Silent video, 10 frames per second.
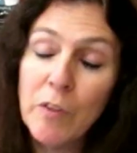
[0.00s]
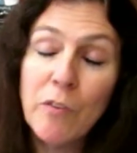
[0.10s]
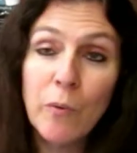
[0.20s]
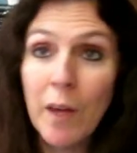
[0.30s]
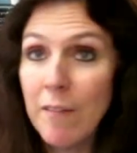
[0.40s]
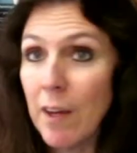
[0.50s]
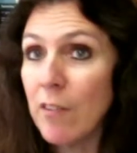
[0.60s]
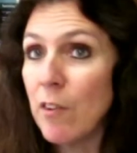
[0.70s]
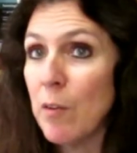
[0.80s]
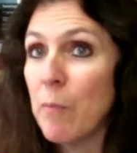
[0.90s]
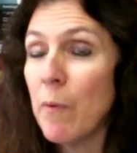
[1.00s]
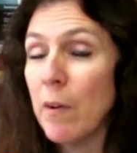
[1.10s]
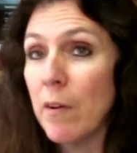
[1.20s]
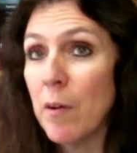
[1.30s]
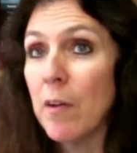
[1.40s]
We do have actually
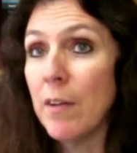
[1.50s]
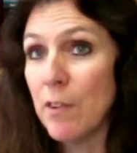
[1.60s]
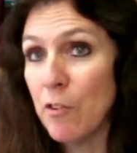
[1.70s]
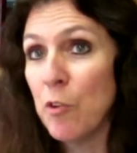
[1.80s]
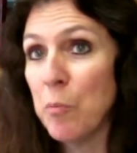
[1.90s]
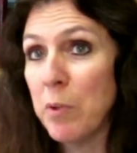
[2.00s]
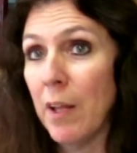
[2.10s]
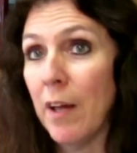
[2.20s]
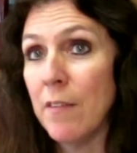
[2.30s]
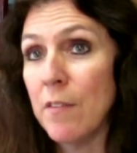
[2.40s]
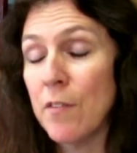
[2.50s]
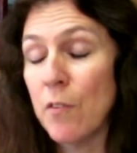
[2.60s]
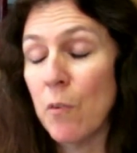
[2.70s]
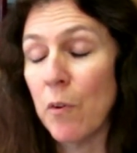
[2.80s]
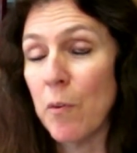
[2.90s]
additional plans
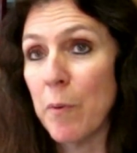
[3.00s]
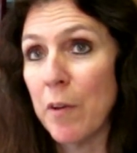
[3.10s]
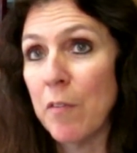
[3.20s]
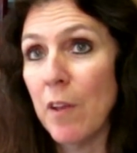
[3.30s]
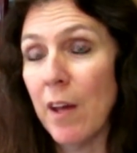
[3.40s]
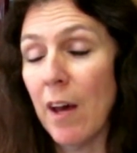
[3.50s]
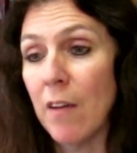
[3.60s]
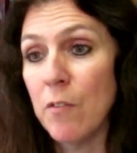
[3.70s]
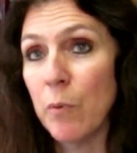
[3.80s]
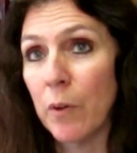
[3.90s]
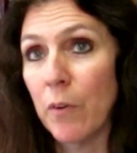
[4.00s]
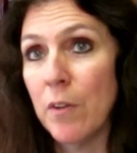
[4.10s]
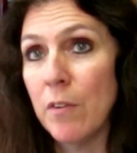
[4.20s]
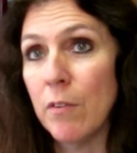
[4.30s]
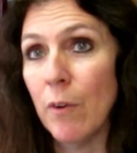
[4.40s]
for the butterfly house. We're
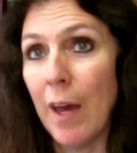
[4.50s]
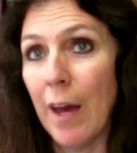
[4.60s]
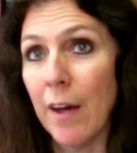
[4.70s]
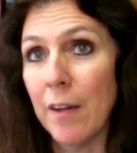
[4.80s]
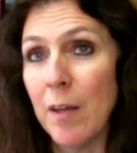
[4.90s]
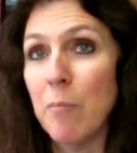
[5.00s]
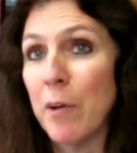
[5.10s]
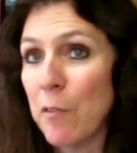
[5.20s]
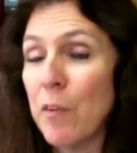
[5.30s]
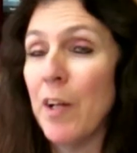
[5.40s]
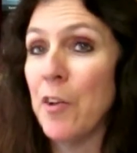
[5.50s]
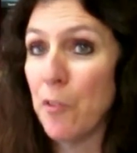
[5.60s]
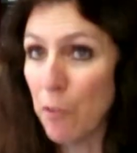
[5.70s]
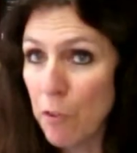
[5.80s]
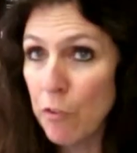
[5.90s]
going to add a butterfly
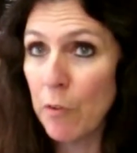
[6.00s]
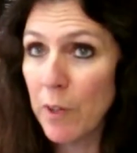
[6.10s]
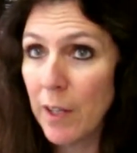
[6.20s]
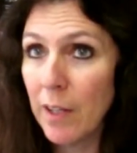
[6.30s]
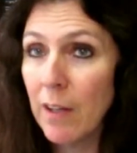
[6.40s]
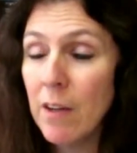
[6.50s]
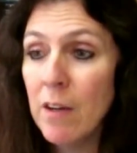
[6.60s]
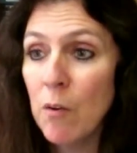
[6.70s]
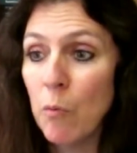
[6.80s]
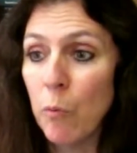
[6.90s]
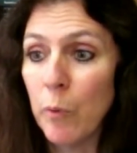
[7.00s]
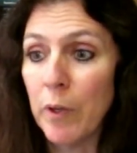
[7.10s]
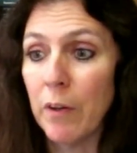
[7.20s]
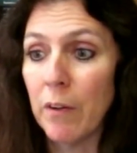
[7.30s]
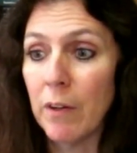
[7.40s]
nursery
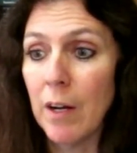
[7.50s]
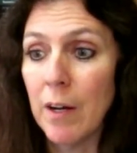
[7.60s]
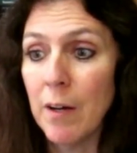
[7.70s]
where